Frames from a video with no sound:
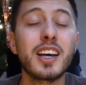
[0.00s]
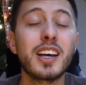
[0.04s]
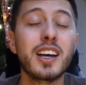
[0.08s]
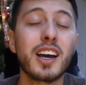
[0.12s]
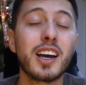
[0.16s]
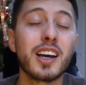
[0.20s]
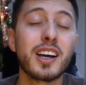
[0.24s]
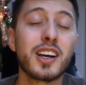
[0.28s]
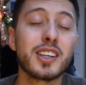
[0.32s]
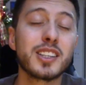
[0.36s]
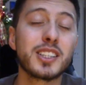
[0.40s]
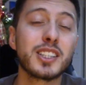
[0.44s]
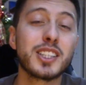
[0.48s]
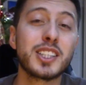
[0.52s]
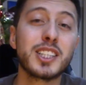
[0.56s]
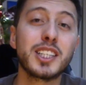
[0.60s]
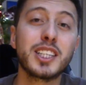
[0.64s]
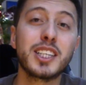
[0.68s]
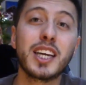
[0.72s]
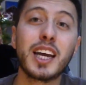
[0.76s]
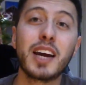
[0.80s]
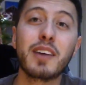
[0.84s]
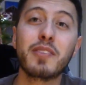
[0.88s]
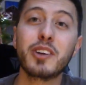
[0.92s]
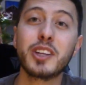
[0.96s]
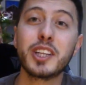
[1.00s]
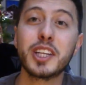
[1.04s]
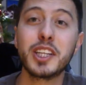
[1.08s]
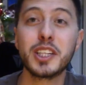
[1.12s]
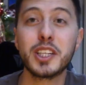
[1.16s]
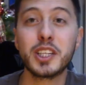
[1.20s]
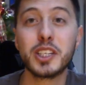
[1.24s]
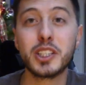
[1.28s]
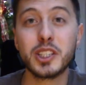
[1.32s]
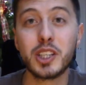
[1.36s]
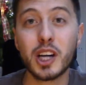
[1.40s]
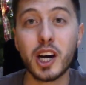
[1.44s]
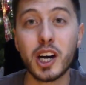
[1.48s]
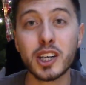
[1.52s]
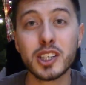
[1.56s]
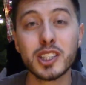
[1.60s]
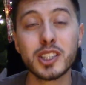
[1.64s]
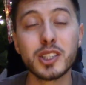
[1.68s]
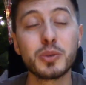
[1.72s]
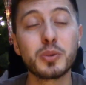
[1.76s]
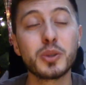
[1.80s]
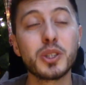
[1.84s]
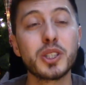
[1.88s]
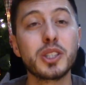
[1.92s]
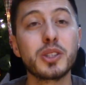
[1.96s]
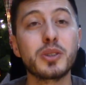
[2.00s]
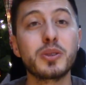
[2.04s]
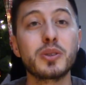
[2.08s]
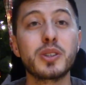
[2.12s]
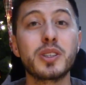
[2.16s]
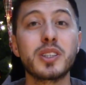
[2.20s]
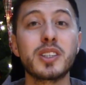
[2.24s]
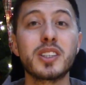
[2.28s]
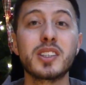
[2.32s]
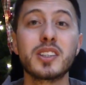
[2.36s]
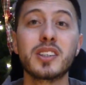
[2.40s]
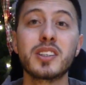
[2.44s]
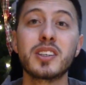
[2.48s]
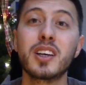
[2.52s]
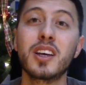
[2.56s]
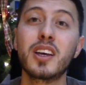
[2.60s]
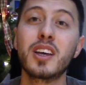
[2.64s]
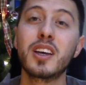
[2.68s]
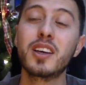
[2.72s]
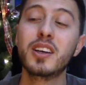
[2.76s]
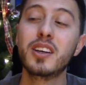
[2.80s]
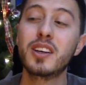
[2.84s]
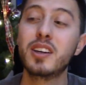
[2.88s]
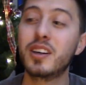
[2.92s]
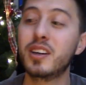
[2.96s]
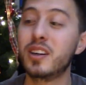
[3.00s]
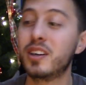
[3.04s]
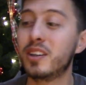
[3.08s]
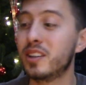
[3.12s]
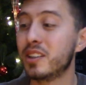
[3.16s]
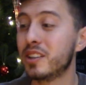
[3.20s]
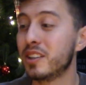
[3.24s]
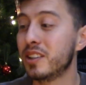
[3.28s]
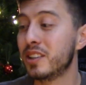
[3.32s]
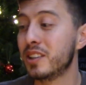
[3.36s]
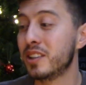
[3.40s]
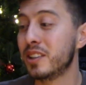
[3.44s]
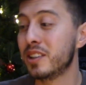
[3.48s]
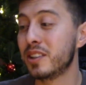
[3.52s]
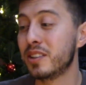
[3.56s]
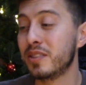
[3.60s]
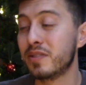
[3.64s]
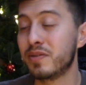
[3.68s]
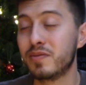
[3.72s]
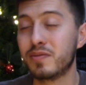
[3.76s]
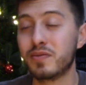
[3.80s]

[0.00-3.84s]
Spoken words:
I got to see everything the doctors were doing, all the